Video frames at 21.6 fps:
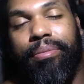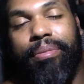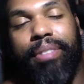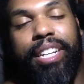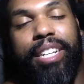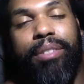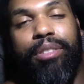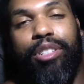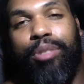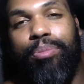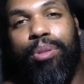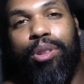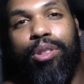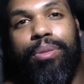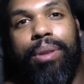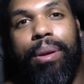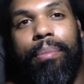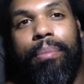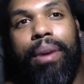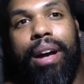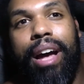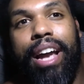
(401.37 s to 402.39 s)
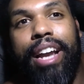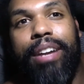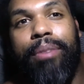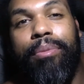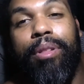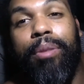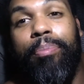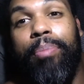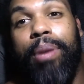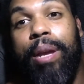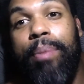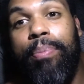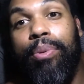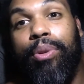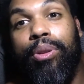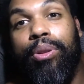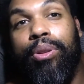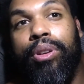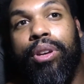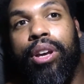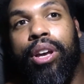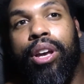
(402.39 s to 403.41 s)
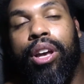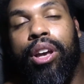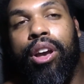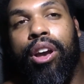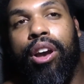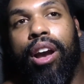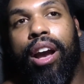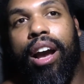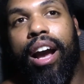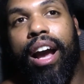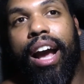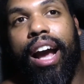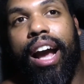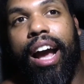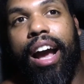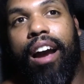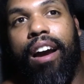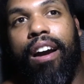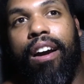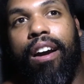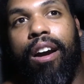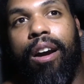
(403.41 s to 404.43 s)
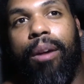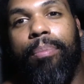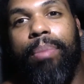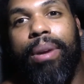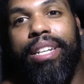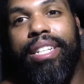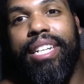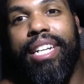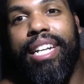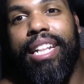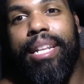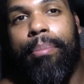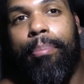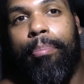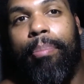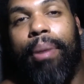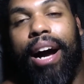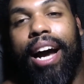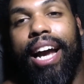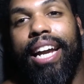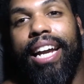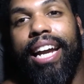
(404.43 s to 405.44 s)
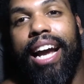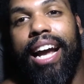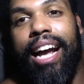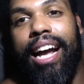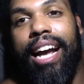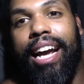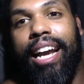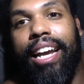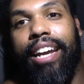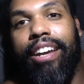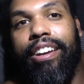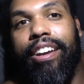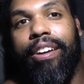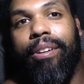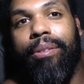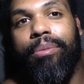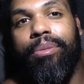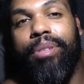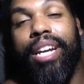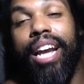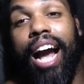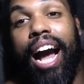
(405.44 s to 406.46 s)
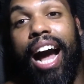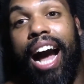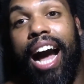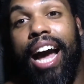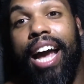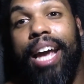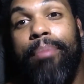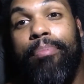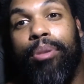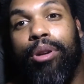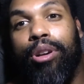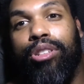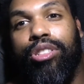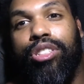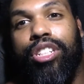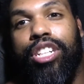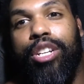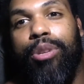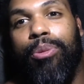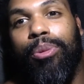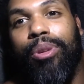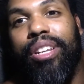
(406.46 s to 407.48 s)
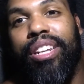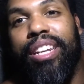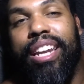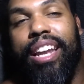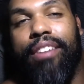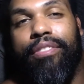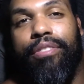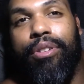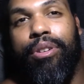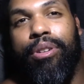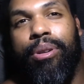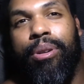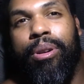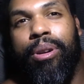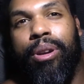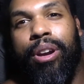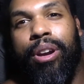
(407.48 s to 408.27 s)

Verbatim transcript: It just blows my mind. The people are basically buying high. You get what I'm saying? I personally will never